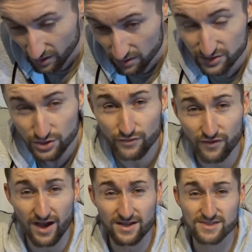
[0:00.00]
too
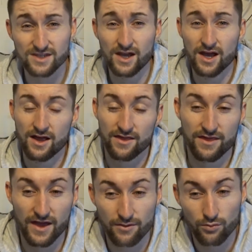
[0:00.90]
fast,
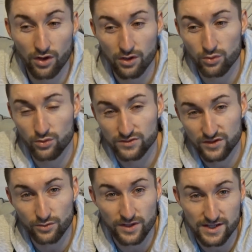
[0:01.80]
then what I will
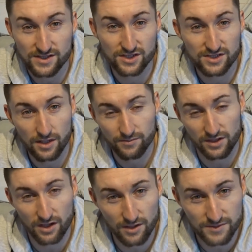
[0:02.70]
do is just up the
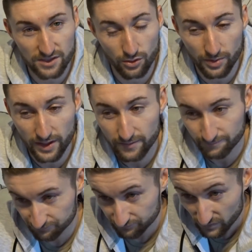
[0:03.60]
carbs a little bit,
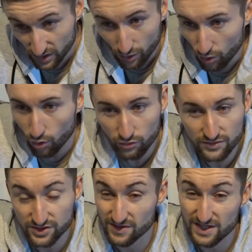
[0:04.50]

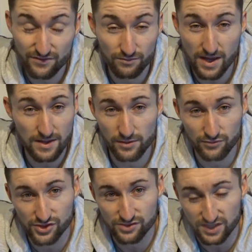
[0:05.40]
or even maybe
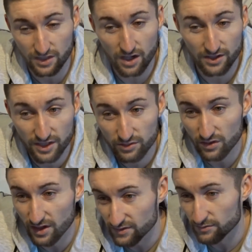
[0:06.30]
reduce the cardio,
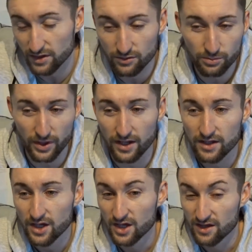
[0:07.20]
I don't know, but
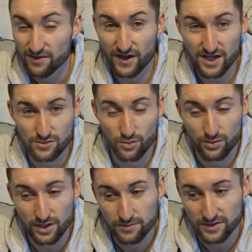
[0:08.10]
that's what
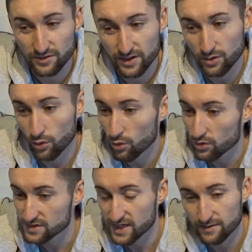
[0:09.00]
we're going to be doing.
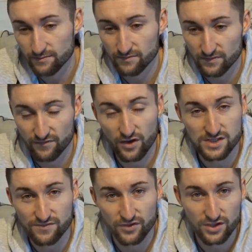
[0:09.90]
Or saying
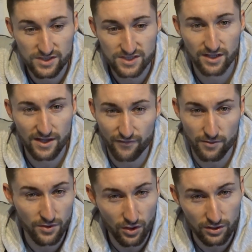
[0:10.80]
vice versa, if
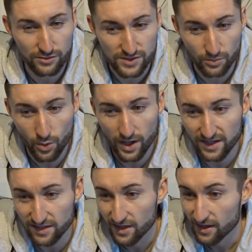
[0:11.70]
I'm not losing weight